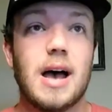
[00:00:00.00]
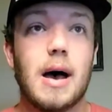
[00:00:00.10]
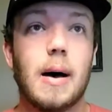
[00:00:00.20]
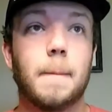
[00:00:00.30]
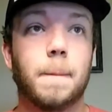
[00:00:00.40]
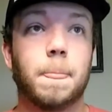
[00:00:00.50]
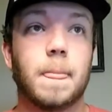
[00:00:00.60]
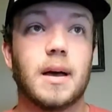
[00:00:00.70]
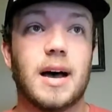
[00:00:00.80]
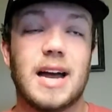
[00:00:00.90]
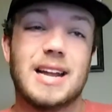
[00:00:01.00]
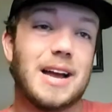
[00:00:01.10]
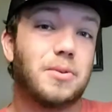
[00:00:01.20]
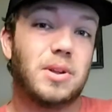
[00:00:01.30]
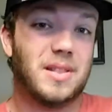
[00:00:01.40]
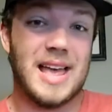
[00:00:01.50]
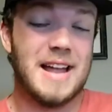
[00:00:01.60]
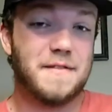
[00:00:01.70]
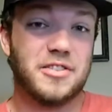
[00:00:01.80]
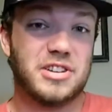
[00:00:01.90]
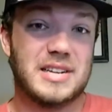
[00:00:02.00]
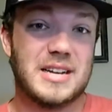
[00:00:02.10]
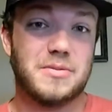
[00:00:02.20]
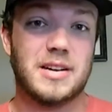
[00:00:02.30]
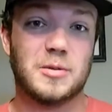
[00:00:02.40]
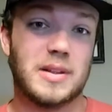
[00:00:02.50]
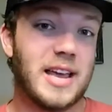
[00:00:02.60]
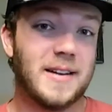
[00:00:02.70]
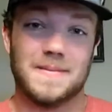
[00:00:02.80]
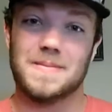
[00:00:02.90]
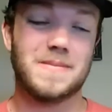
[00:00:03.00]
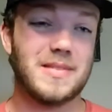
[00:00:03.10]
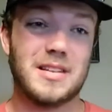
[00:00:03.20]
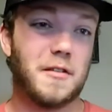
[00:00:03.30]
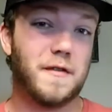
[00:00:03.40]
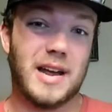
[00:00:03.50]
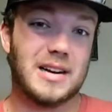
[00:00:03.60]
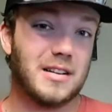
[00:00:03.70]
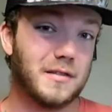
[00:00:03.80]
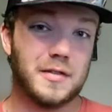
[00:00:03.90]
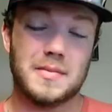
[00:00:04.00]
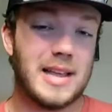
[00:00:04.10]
I really don't like fishing Ned rigs, but like they're effective.